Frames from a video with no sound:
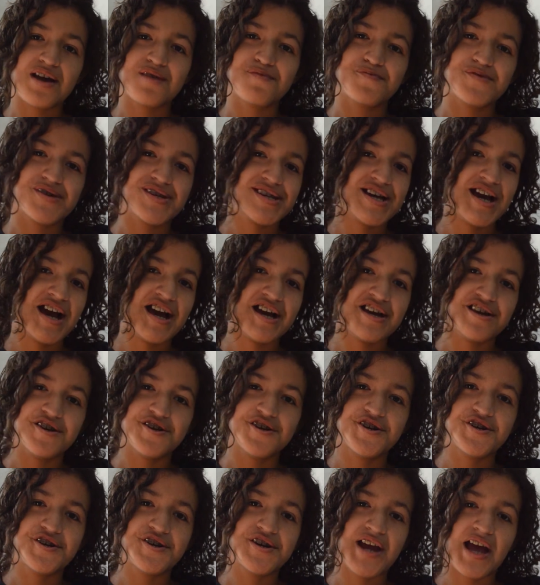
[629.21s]
I'm
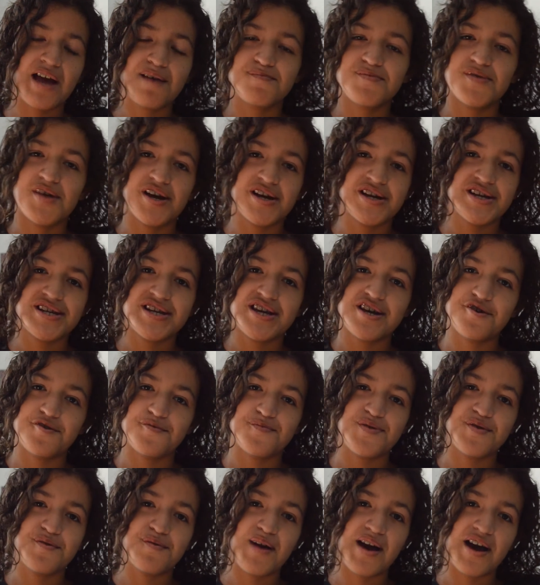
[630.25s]
retired, I'm not gonna
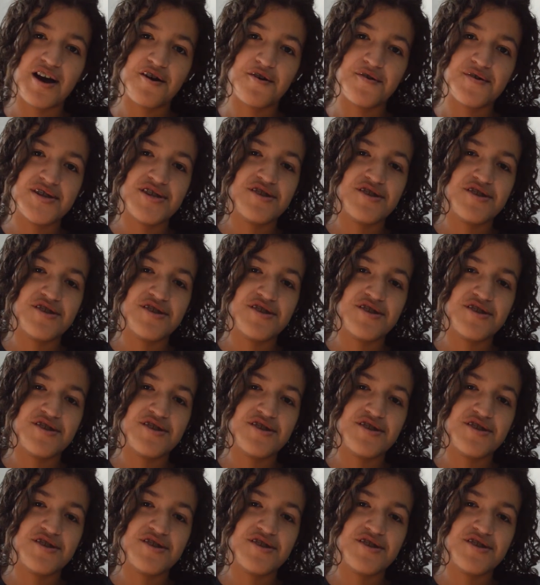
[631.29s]
help you out,